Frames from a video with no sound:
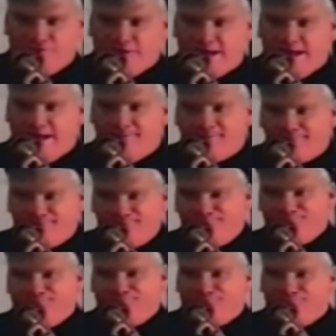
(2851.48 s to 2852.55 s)
prison camp,
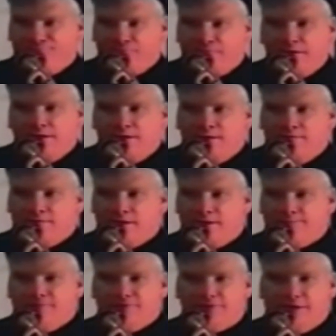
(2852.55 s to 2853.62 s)

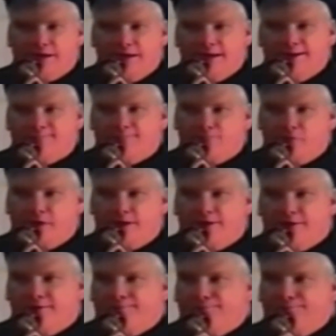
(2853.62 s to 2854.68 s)
right up in Cheyenne,
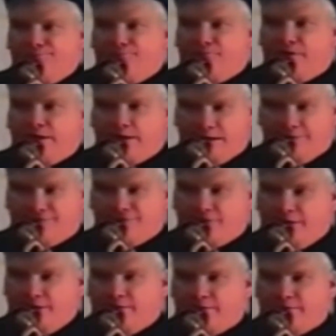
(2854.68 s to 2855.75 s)
brand new. And I
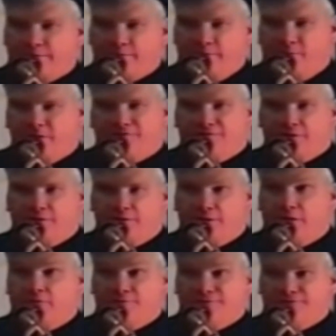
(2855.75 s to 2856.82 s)
was here three months
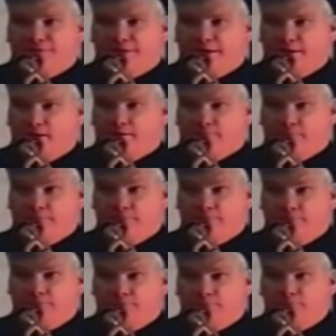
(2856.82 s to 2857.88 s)
ago, that wasn't there.
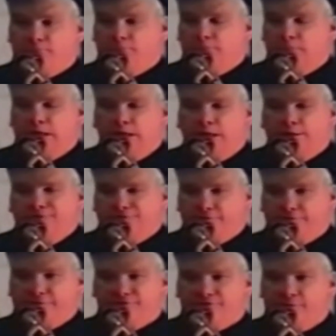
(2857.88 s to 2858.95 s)

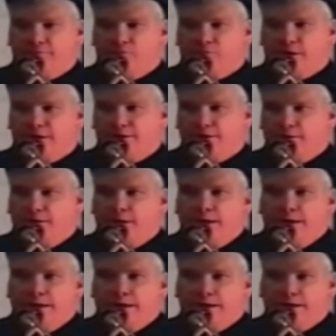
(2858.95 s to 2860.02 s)
So it's something brand
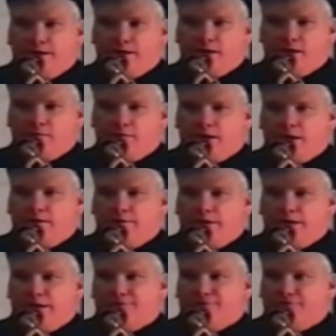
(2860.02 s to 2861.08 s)
new. In
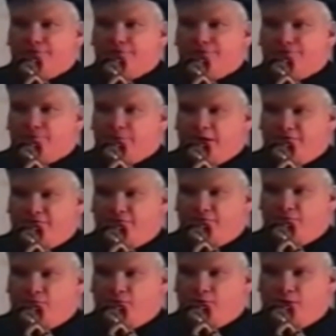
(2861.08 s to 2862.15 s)
Colorado, yes, there's about
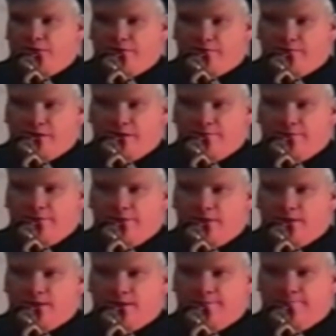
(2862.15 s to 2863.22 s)
four
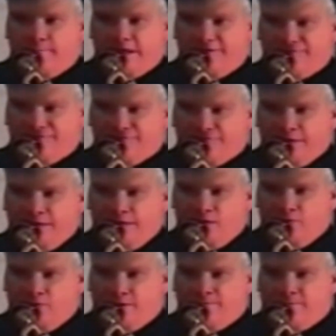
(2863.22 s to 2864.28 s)
underground uh, bases,
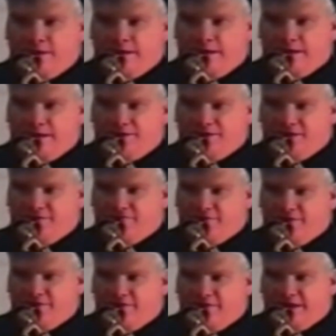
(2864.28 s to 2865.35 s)
one being at
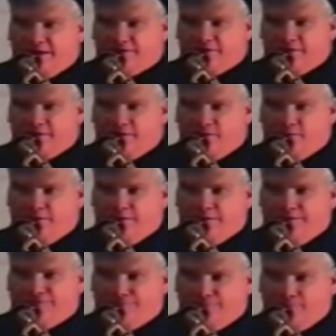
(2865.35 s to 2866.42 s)
Denver International Air
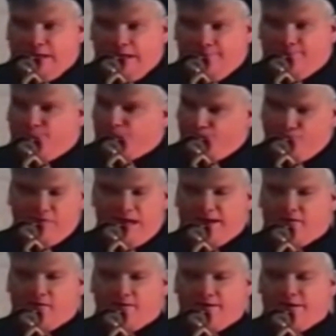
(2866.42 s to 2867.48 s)
Base. Um,
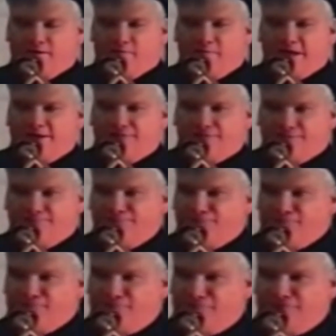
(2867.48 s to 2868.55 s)
I call it Air Base,
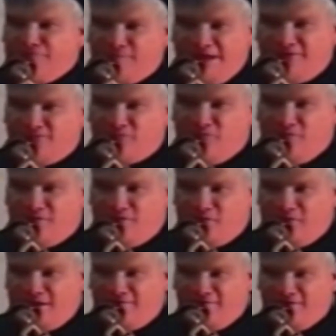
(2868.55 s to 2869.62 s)
spaceport,
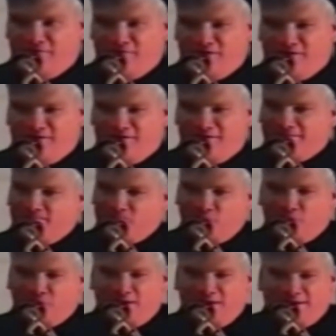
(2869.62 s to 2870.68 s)
or whatever you want to call it.
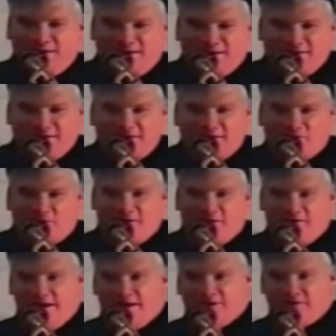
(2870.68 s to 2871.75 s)
Denver
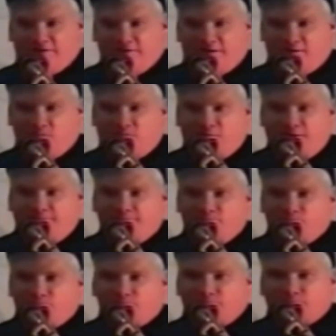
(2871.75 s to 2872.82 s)
International Airport.
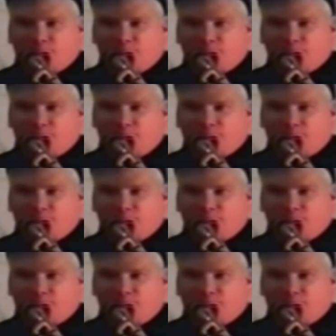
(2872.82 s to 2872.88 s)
